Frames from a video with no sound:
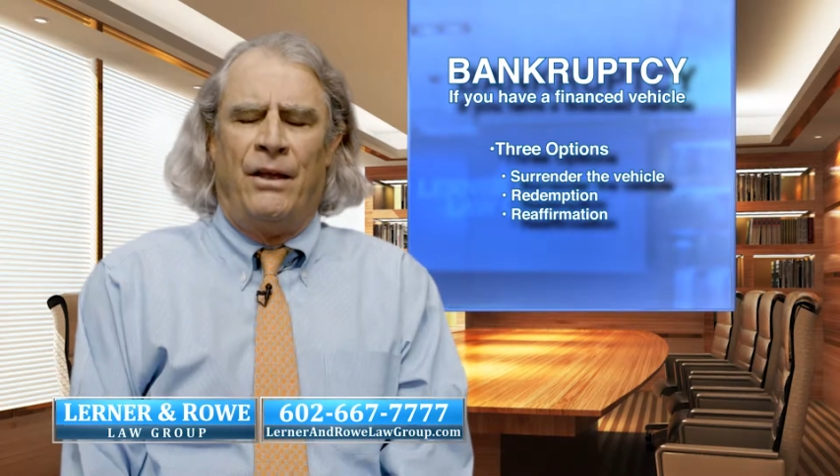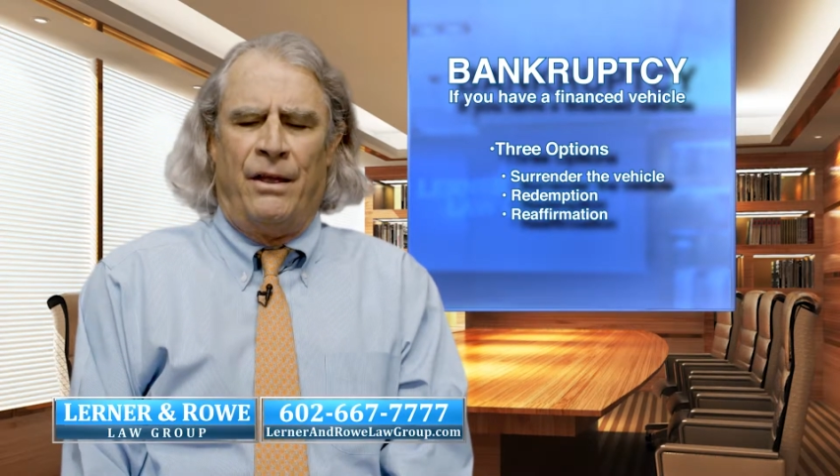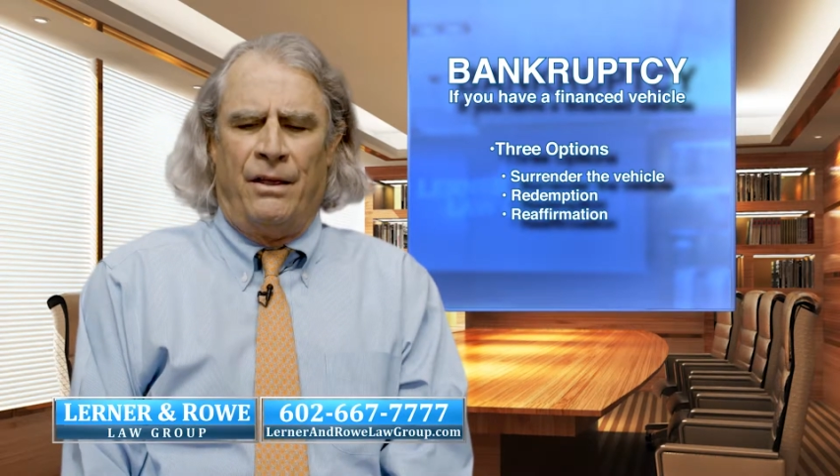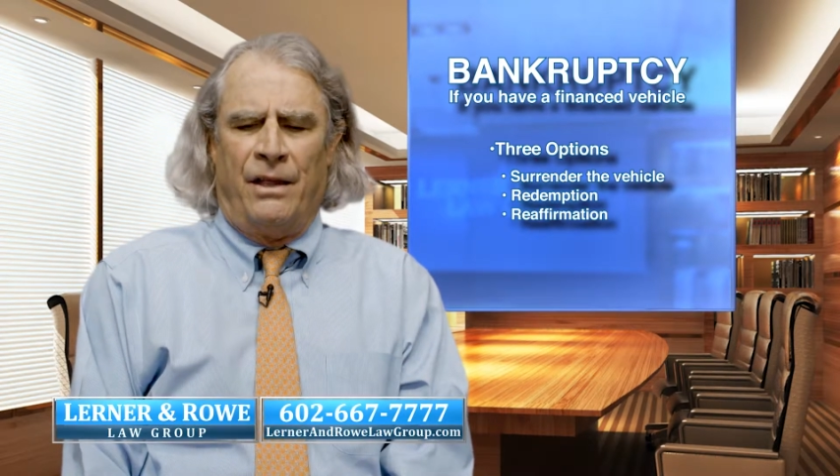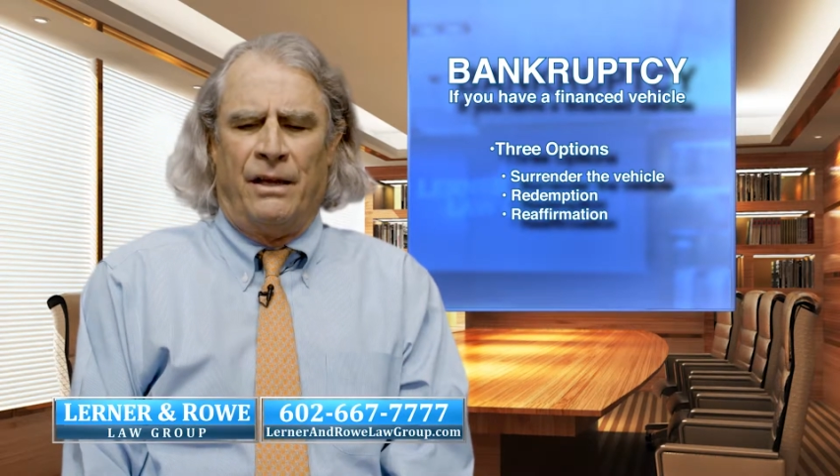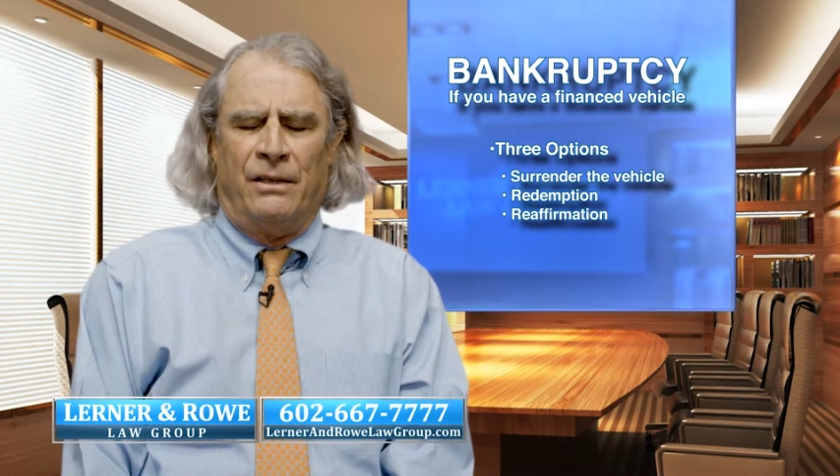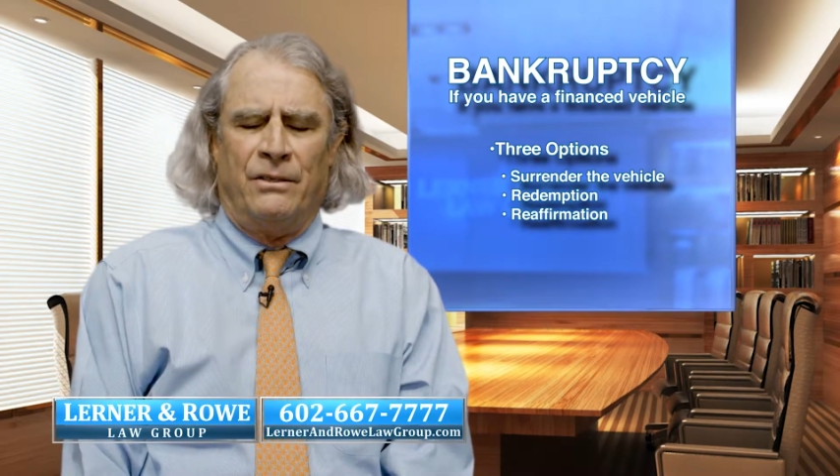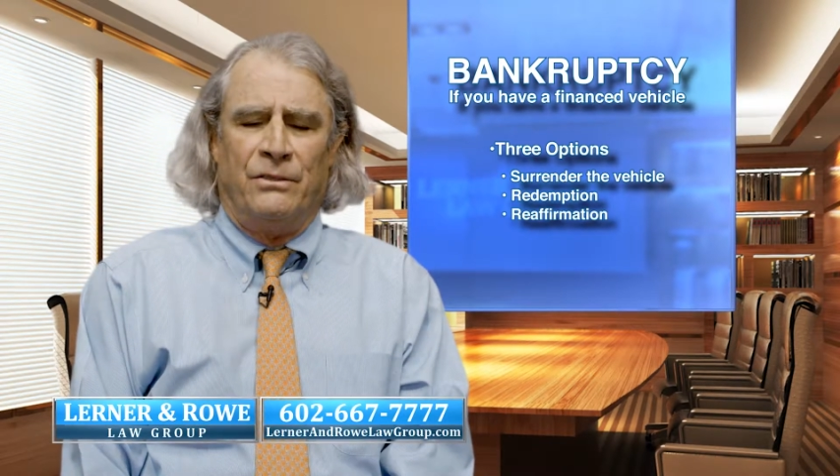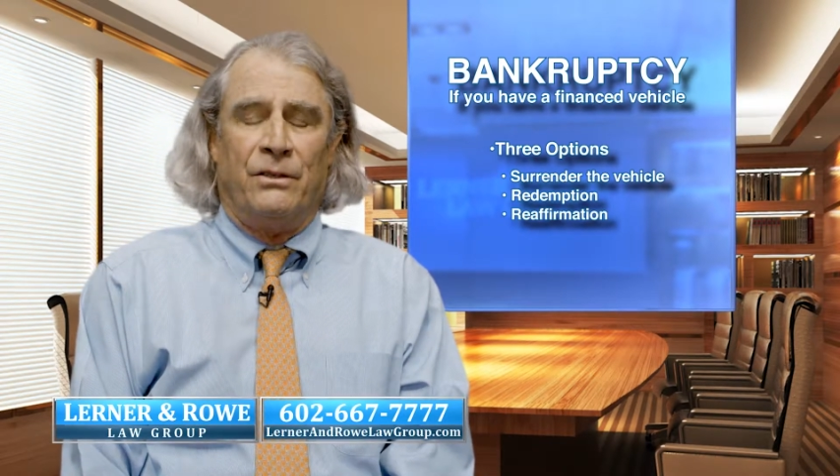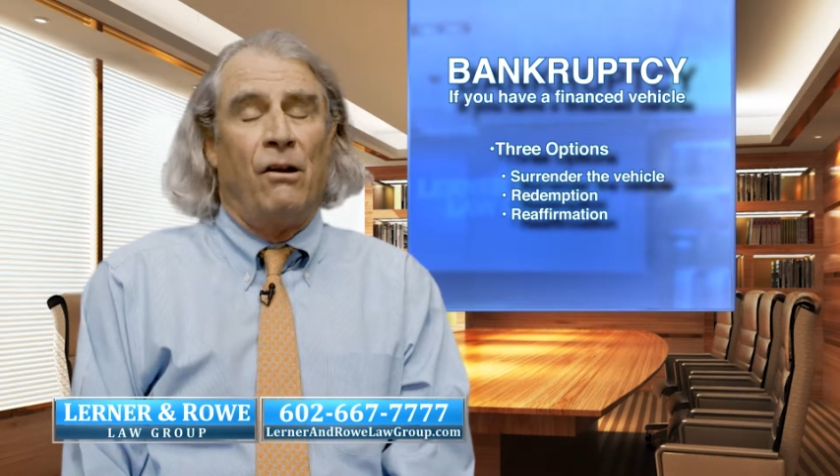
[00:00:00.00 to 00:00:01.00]
that
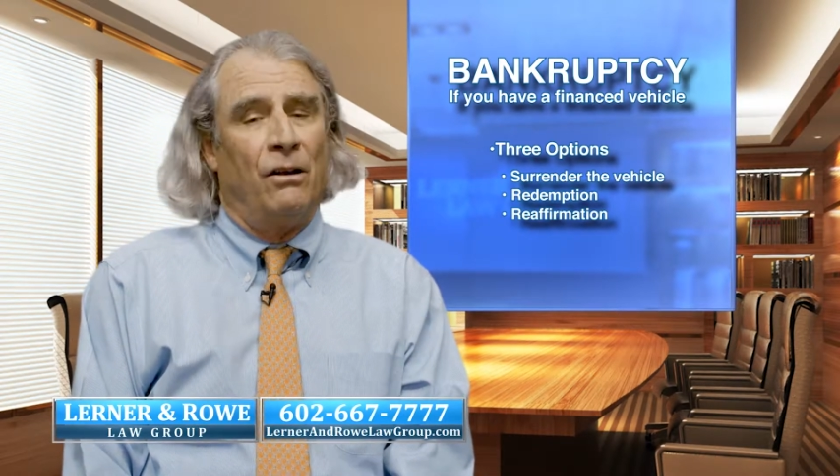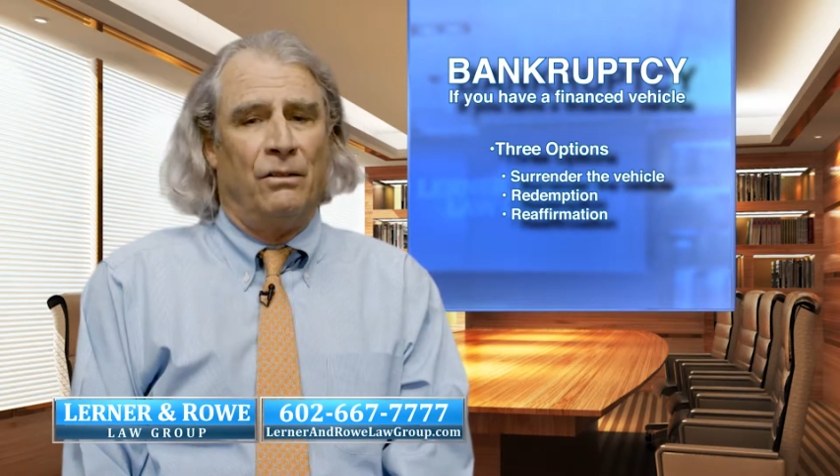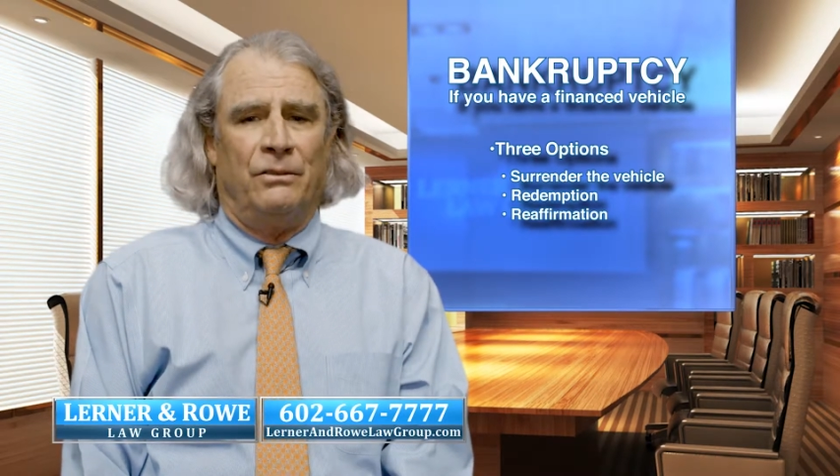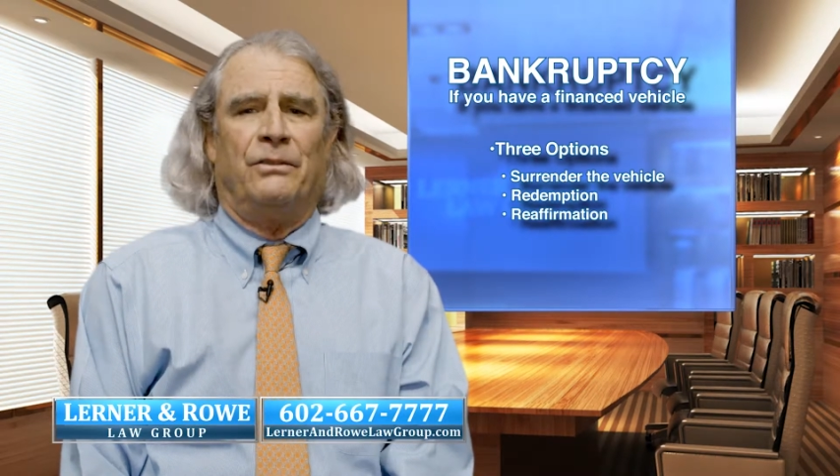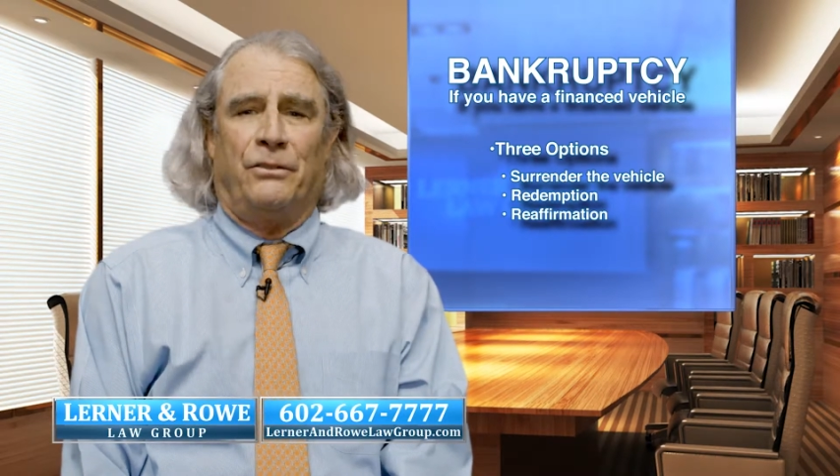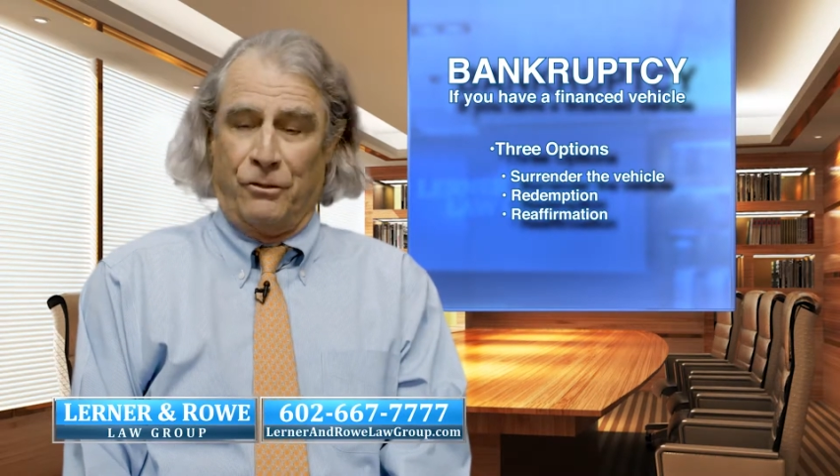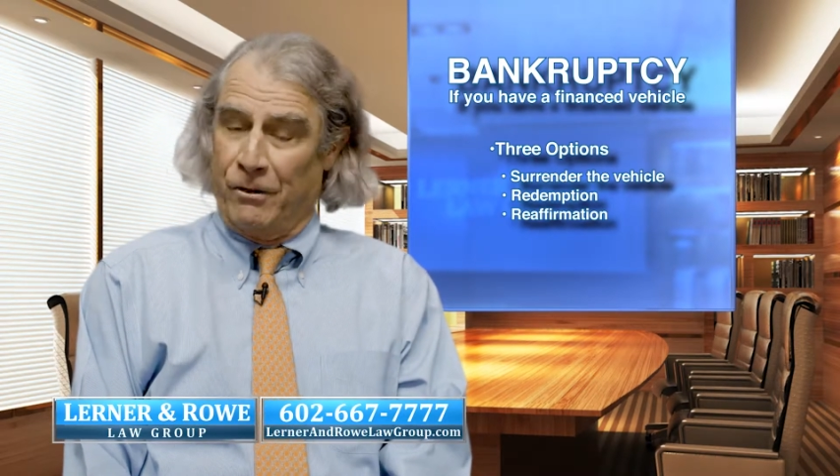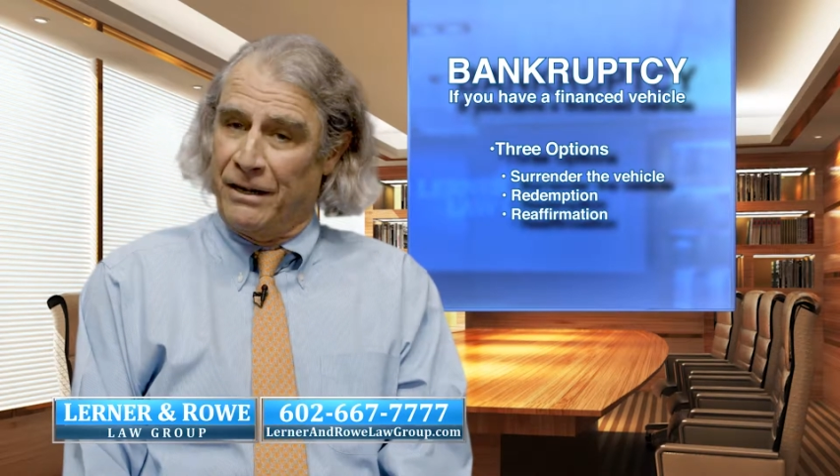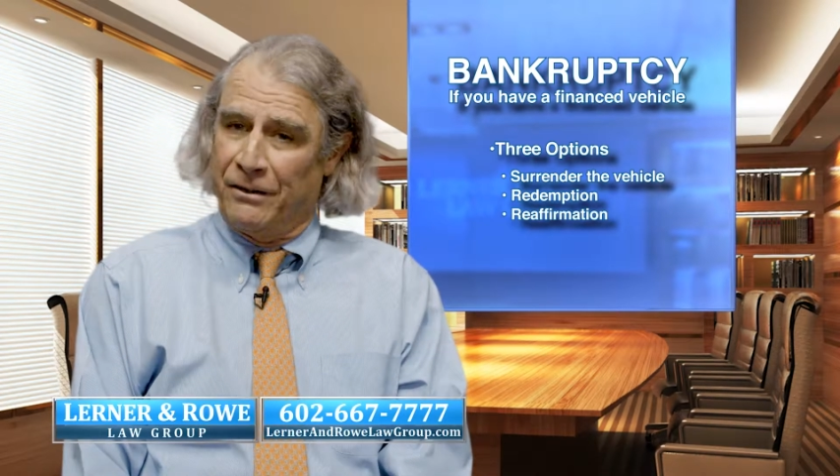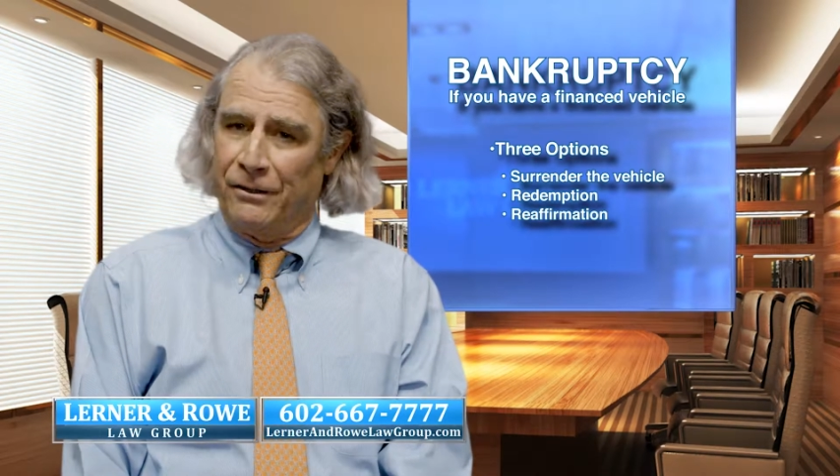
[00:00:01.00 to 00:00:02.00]
is called
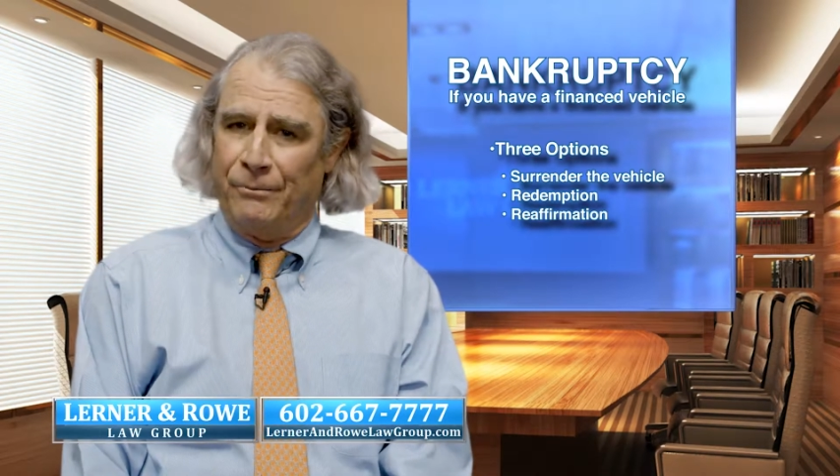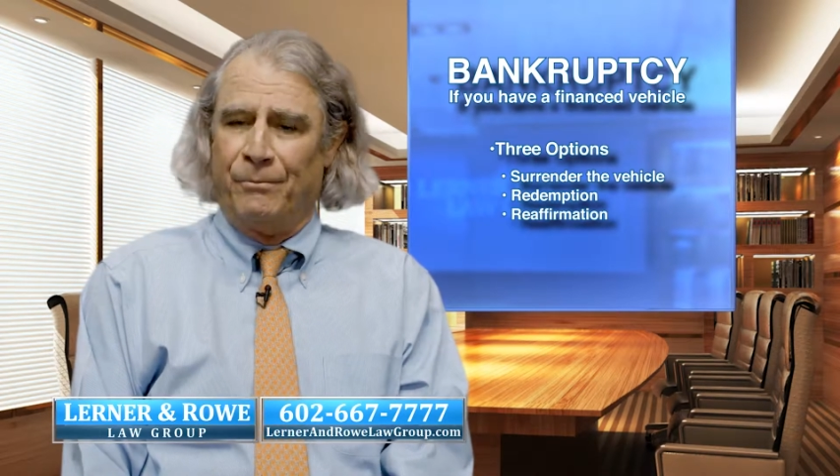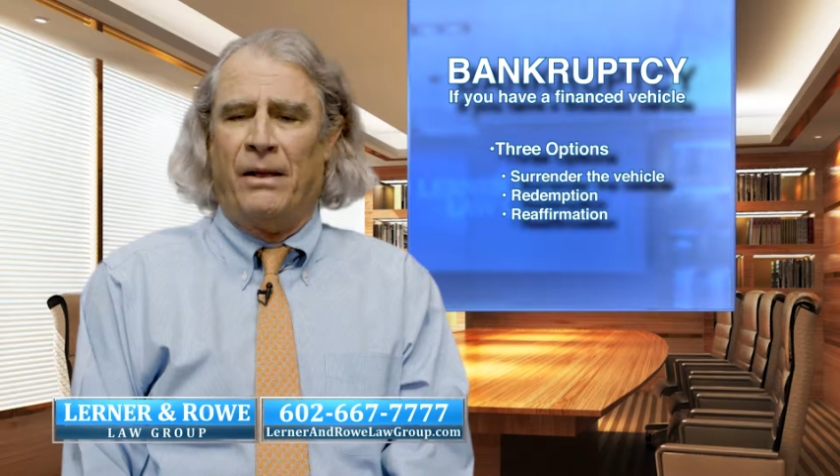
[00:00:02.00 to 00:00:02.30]
surrender,